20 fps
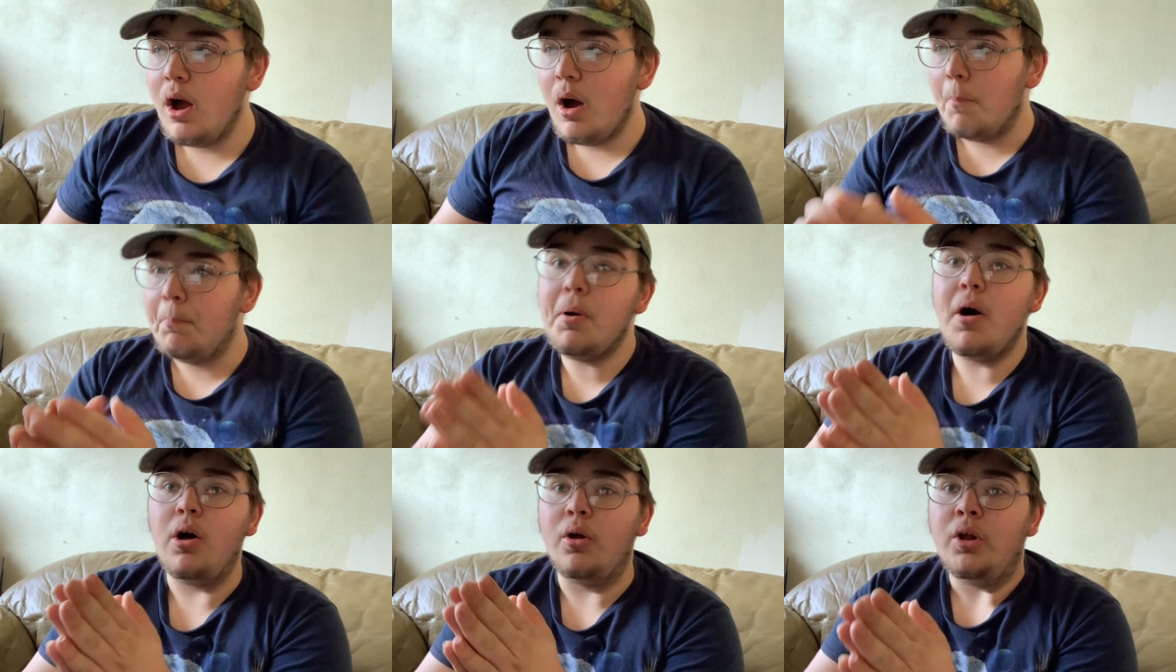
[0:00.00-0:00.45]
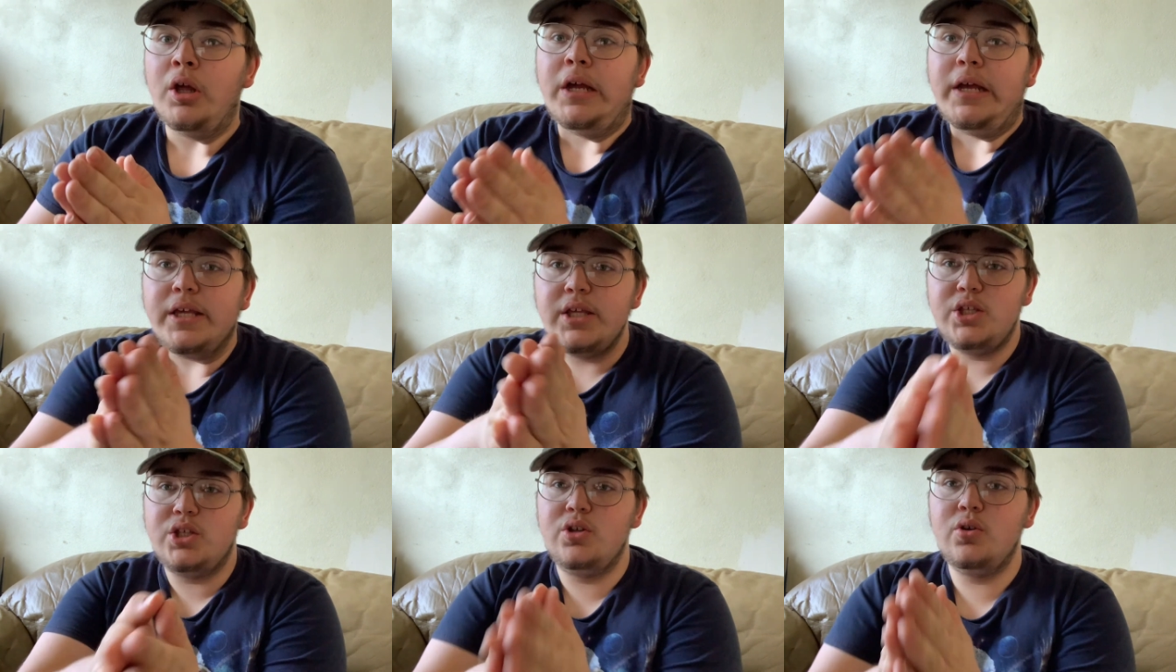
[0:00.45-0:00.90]
Paul,
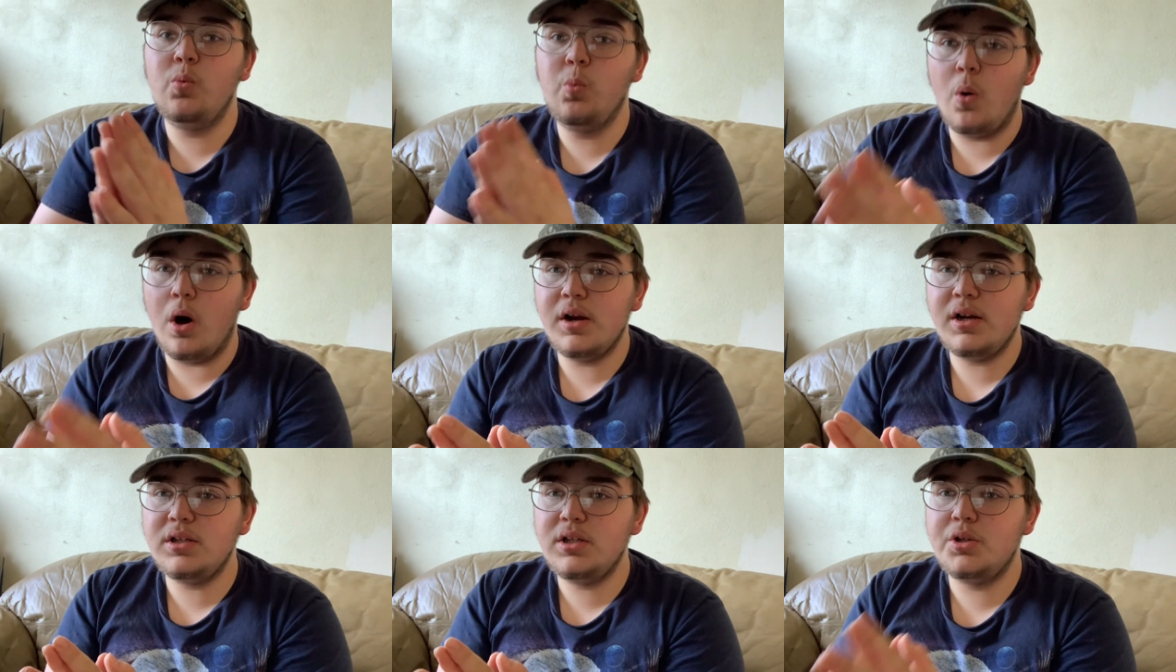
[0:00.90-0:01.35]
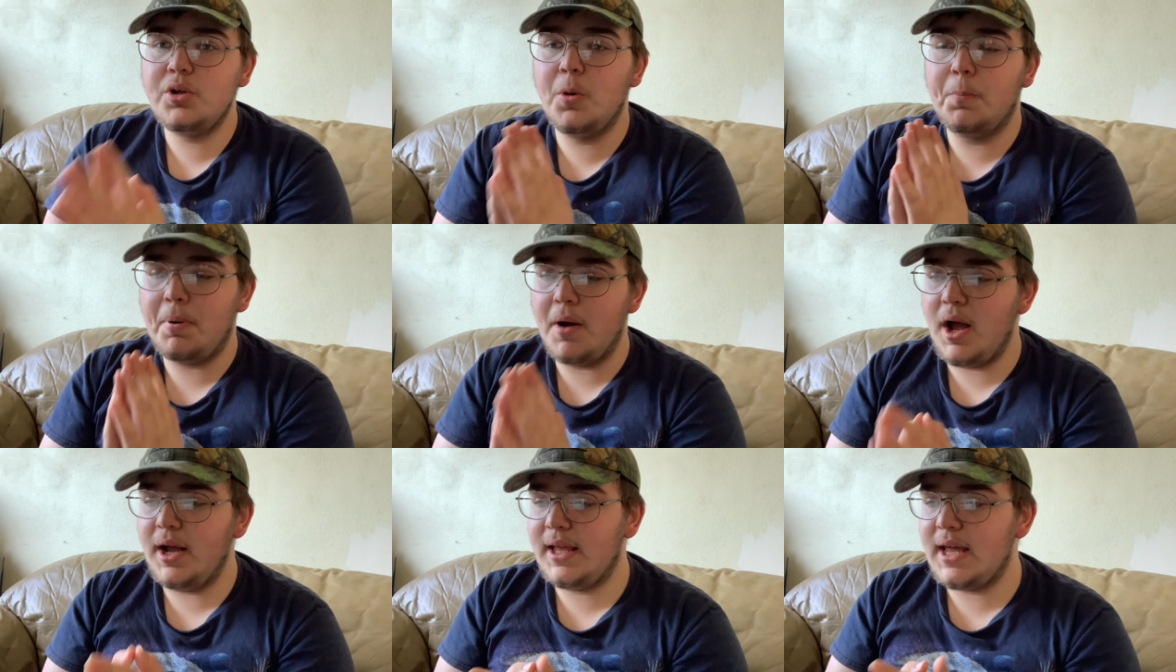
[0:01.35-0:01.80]
you wanted to do a
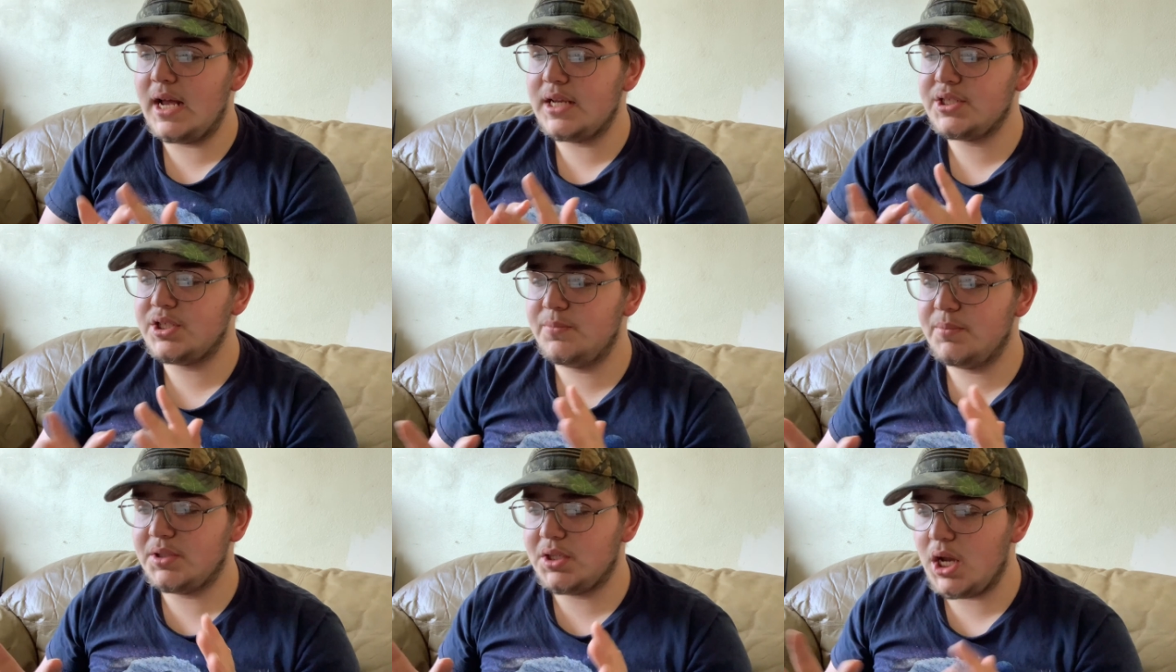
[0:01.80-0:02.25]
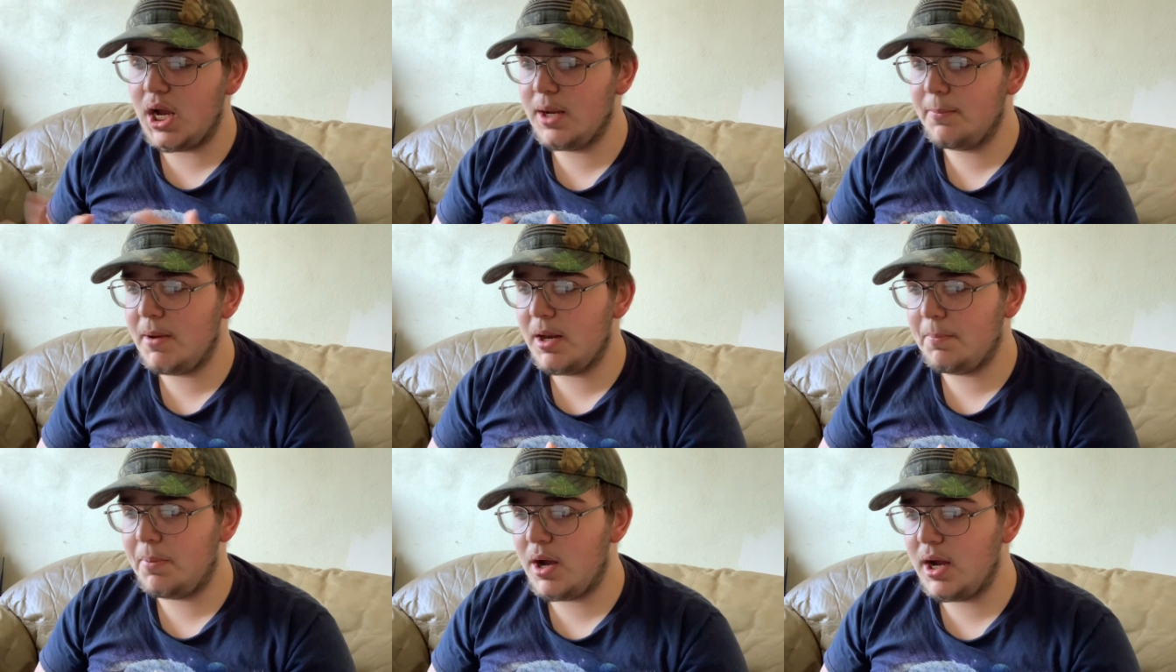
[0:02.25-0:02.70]
podcast, you've been talking
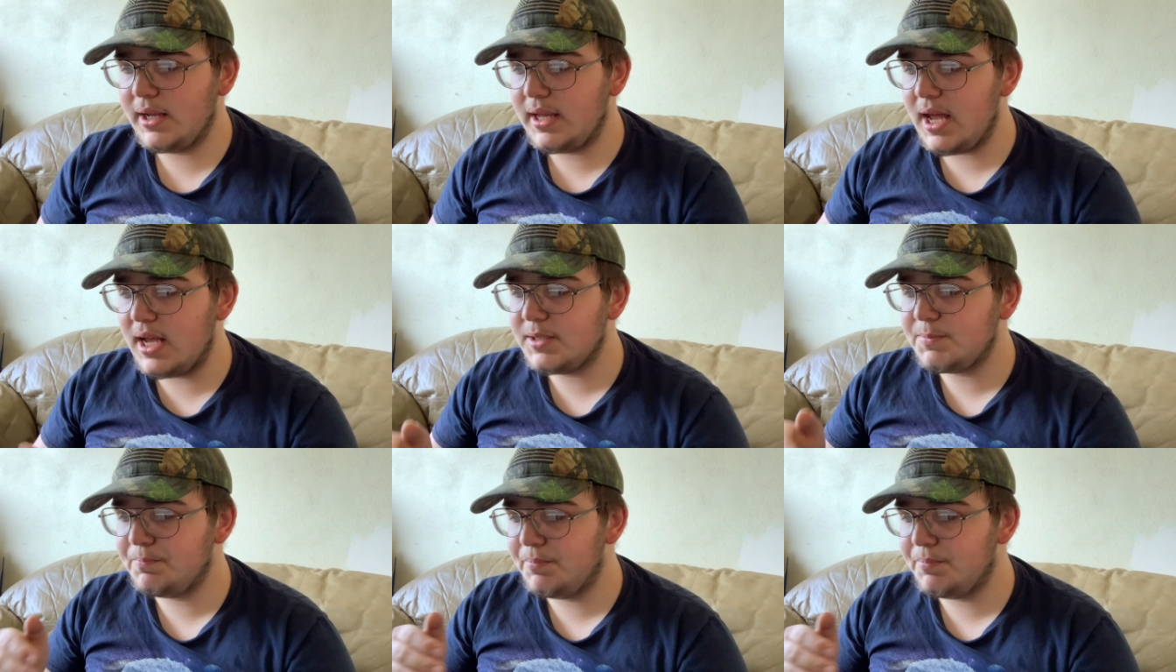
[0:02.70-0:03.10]
about a podcast,